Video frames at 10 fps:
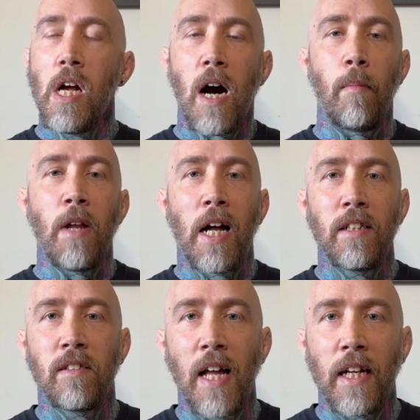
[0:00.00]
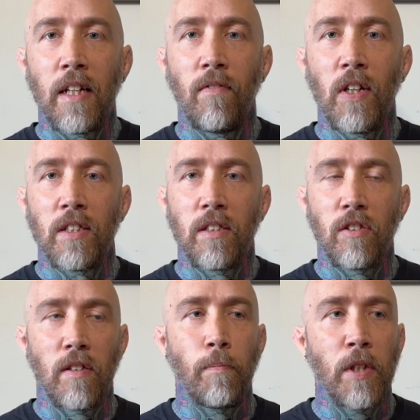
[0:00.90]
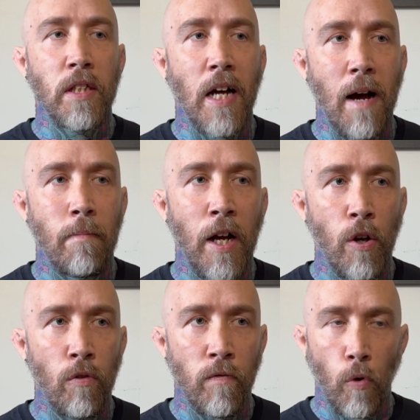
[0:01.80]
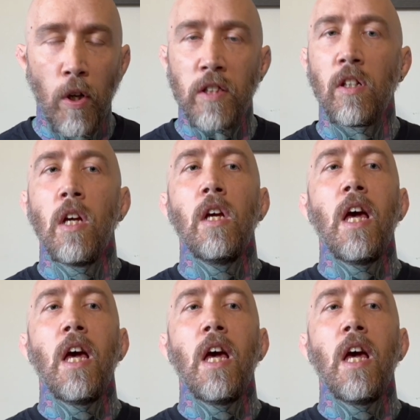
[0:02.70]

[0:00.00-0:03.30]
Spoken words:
I'm not as negative, and it's simply not my own voice